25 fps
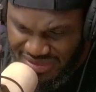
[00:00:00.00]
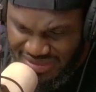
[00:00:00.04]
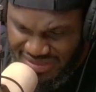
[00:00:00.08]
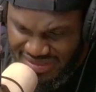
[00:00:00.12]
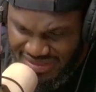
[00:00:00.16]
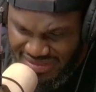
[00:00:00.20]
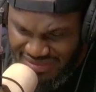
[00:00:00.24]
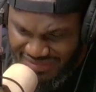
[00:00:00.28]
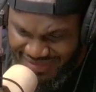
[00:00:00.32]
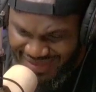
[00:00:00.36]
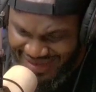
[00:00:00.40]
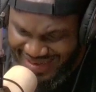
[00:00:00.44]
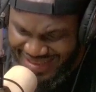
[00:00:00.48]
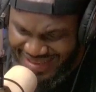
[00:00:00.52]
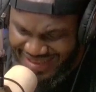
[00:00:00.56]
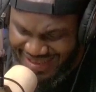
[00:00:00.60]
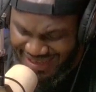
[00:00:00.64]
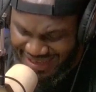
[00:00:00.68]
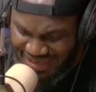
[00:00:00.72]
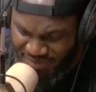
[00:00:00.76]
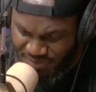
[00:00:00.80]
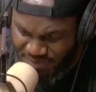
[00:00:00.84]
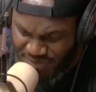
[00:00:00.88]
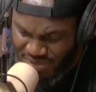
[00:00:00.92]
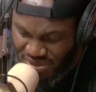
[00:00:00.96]
that He
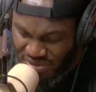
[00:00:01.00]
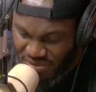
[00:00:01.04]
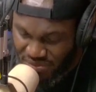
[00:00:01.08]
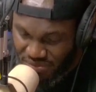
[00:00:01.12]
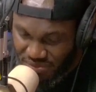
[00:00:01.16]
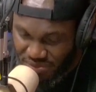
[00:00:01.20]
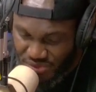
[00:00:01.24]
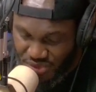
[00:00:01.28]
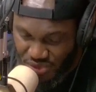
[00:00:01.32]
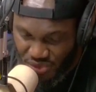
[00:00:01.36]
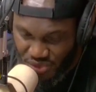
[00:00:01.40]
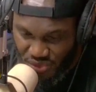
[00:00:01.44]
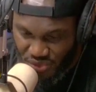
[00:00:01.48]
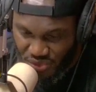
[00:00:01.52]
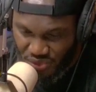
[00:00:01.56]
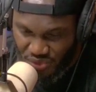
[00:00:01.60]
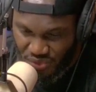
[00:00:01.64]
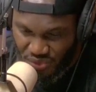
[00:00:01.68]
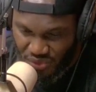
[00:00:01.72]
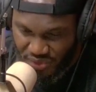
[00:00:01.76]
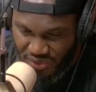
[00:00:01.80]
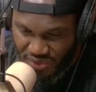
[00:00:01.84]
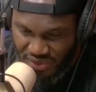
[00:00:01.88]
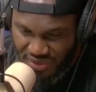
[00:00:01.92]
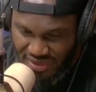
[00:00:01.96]
can build
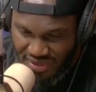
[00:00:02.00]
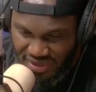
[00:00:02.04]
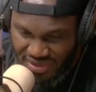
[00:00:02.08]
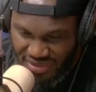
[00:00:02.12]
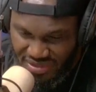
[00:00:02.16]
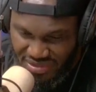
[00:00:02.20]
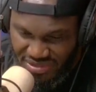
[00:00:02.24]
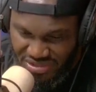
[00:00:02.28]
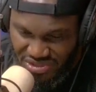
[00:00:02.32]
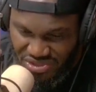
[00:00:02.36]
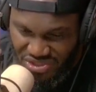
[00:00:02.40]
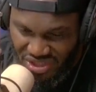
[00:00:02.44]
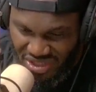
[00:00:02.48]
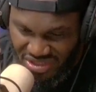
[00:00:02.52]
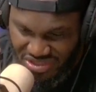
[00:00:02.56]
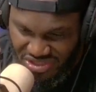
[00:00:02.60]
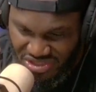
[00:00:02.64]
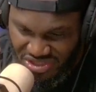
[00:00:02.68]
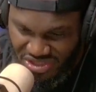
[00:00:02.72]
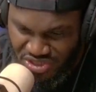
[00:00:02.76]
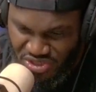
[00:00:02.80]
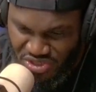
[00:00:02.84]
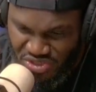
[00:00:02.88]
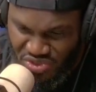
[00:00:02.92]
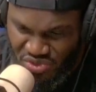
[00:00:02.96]
you,
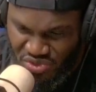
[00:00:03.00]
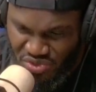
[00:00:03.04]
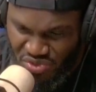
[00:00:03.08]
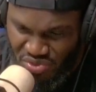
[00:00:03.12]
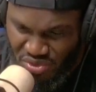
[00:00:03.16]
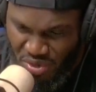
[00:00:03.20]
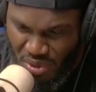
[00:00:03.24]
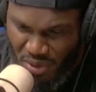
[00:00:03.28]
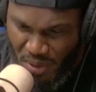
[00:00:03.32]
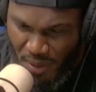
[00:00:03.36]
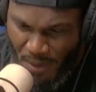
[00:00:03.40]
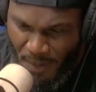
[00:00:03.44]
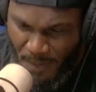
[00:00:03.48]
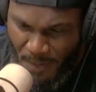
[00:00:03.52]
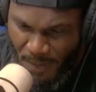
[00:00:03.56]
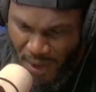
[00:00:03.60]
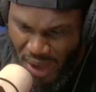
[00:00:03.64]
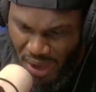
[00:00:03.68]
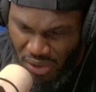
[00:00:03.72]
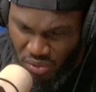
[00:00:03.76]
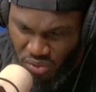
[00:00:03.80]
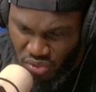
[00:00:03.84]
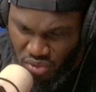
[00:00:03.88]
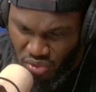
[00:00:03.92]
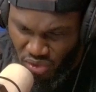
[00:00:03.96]
chasten you,
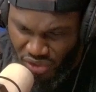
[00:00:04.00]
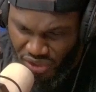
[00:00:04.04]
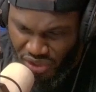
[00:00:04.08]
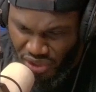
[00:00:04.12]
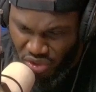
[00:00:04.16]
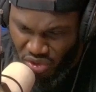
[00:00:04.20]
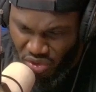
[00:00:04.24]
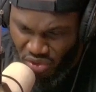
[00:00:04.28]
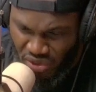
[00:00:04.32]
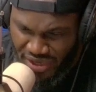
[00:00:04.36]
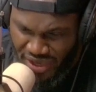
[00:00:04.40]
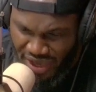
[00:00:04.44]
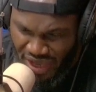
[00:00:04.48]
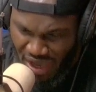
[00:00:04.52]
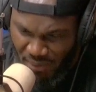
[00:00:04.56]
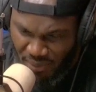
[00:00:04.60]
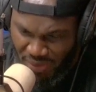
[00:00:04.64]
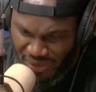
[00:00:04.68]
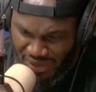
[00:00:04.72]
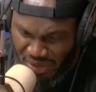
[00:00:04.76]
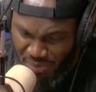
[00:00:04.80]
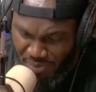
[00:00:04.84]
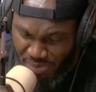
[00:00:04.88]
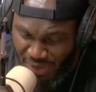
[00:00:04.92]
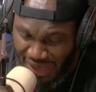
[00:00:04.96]
akugonge gonge hapa
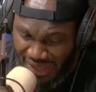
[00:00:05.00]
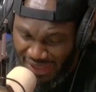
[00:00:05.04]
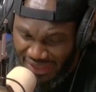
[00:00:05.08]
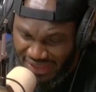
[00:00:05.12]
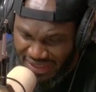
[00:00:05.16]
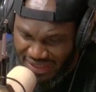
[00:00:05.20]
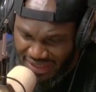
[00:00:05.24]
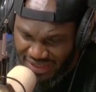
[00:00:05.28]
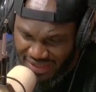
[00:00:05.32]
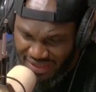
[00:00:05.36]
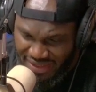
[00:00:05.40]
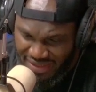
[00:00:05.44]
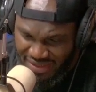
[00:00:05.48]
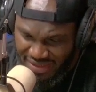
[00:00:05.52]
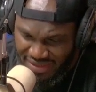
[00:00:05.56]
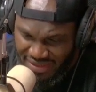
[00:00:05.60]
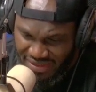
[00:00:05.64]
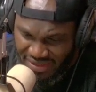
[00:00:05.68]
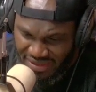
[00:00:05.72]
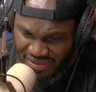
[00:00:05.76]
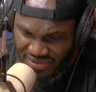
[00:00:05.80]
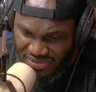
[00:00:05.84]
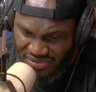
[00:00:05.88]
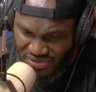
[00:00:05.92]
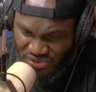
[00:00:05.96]
na pale,
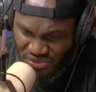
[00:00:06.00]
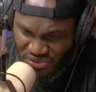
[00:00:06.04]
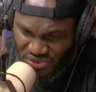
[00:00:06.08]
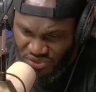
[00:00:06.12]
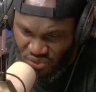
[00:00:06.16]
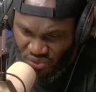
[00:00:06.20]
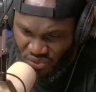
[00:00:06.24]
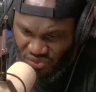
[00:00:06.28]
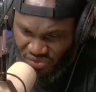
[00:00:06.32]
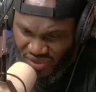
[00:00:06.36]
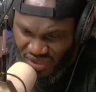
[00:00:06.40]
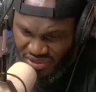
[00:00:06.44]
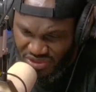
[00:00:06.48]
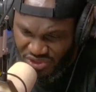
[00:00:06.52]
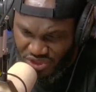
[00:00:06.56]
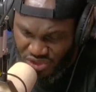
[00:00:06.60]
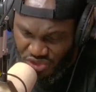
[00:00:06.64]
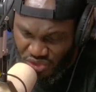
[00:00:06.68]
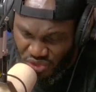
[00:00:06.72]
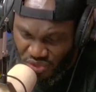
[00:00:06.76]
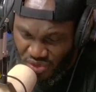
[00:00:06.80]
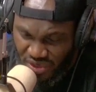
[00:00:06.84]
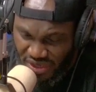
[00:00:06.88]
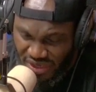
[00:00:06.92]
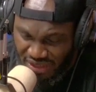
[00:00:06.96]
so that
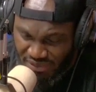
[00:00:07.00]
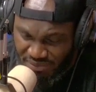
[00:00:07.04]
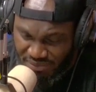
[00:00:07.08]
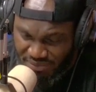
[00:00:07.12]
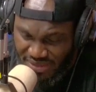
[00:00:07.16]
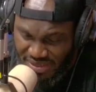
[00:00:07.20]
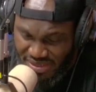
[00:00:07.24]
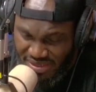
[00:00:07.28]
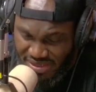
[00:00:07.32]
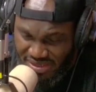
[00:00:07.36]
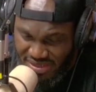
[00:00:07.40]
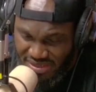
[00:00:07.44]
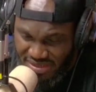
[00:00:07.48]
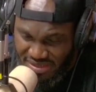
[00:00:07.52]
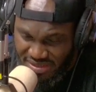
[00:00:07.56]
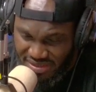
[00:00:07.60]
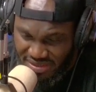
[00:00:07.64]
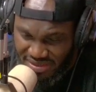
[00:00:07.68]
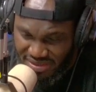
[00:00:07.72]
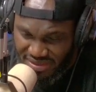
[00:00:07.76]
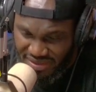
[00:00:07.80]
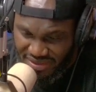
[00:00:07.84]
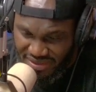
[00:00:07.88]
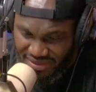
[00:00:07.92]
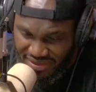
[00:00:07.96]
you can
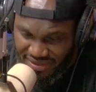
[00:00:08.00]
be